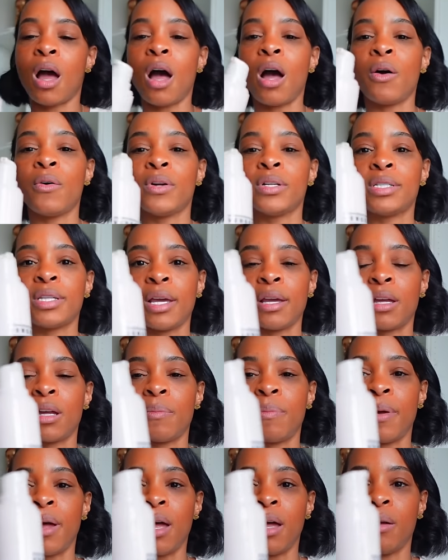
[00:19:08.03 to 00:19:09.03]
Oh, it's like a
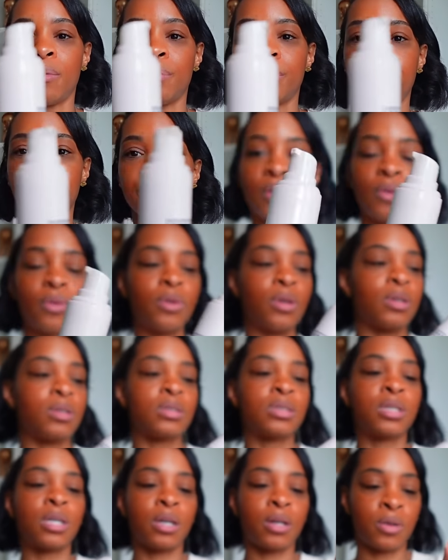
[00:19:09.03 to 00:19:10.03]
pump. Cool.
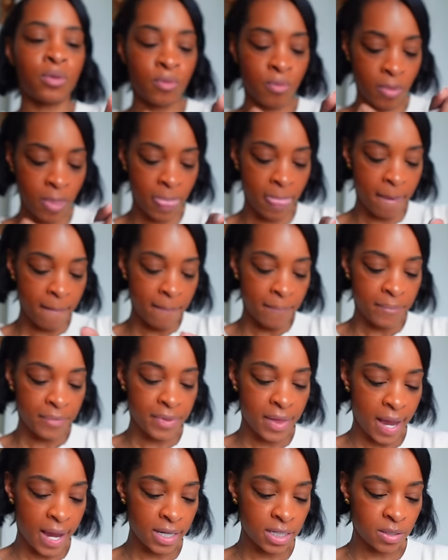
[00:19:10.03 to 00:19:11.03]
So
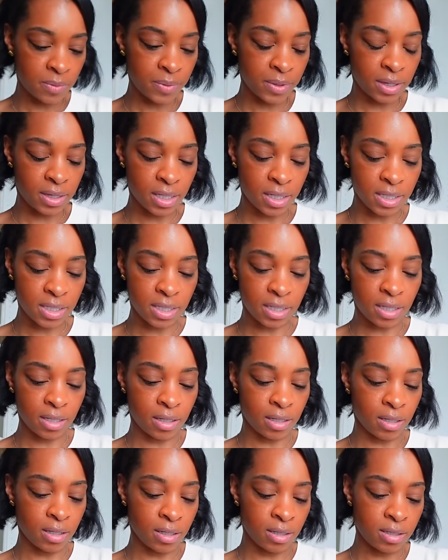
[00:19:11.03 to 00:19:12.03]
that's what this
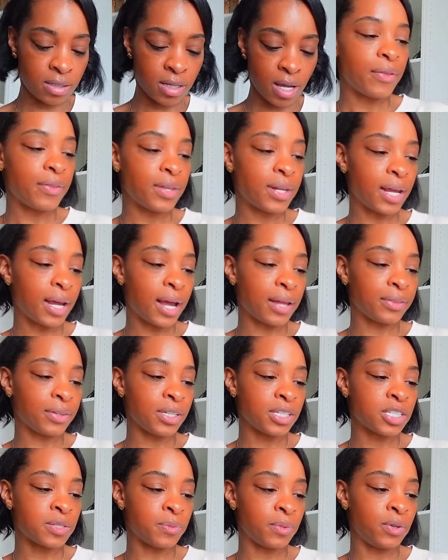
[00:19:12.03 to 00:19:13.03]
is. And then I got the
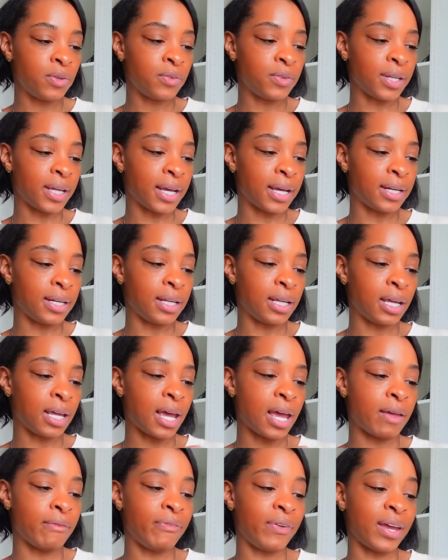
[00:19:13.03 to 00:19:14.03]
Smooth Landing
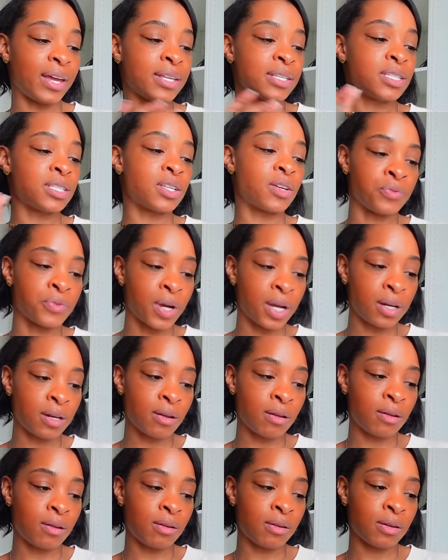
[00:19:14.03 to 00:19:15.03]
Advanced
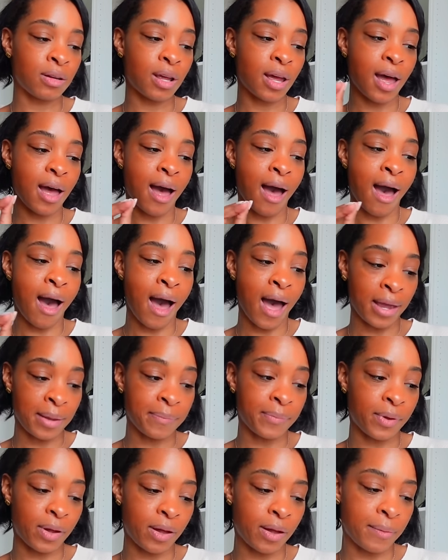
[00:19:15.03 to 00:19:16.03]
Retinol Eye
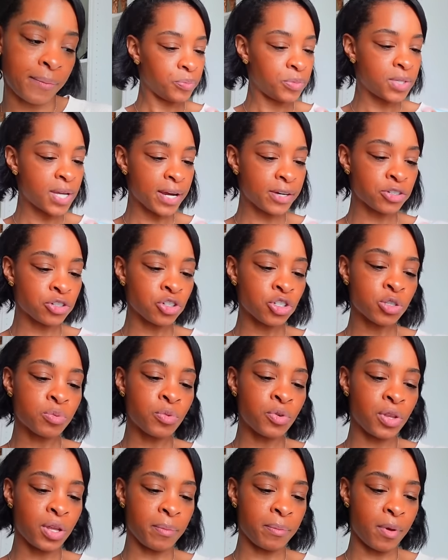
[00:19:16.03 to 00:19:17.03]
Balm, texture
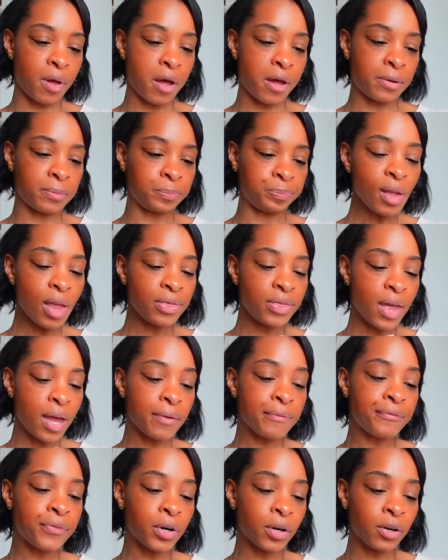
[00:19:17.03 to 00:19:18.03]
smoothing balm
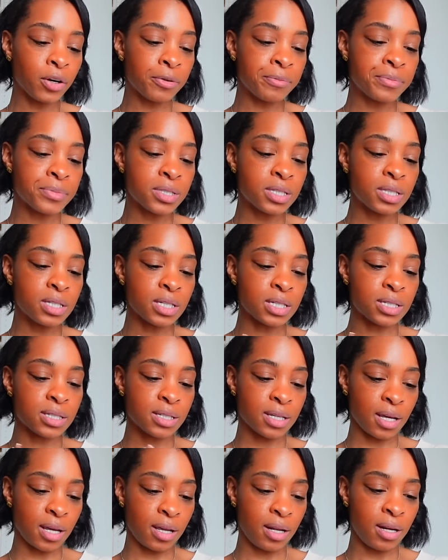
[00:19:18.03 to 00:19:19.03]
that firms the
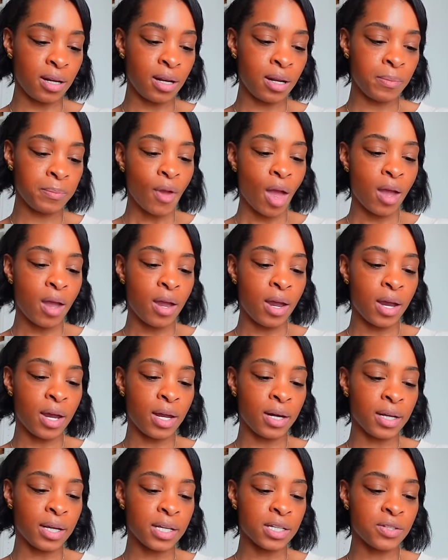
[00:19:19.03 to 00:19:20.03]
skin
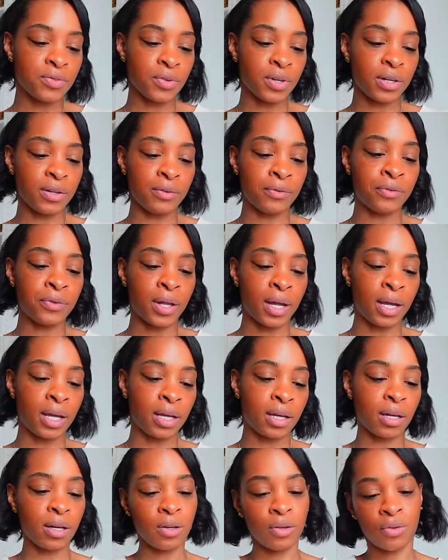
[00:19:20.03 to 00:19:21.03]
and gets rid of
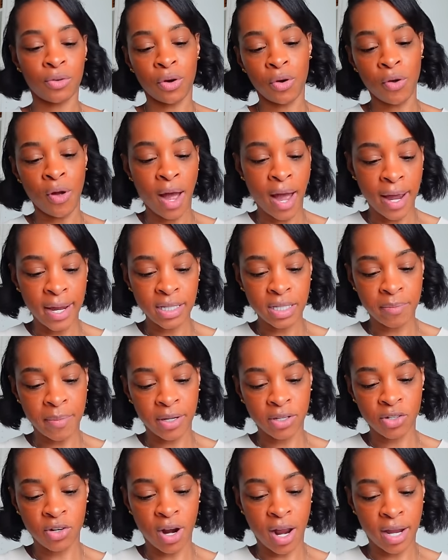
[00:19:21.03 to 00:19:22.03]
like crow eyes and
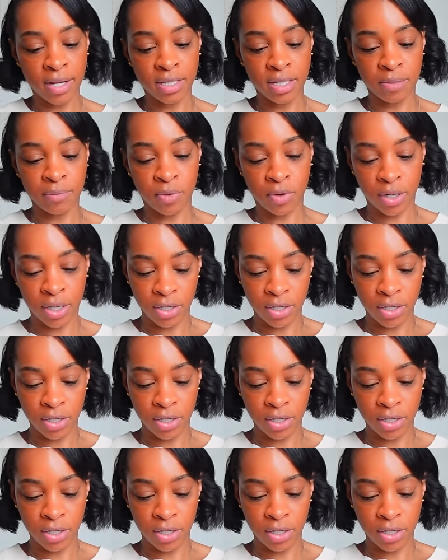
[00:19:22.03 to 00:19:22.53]
makes your eyes look more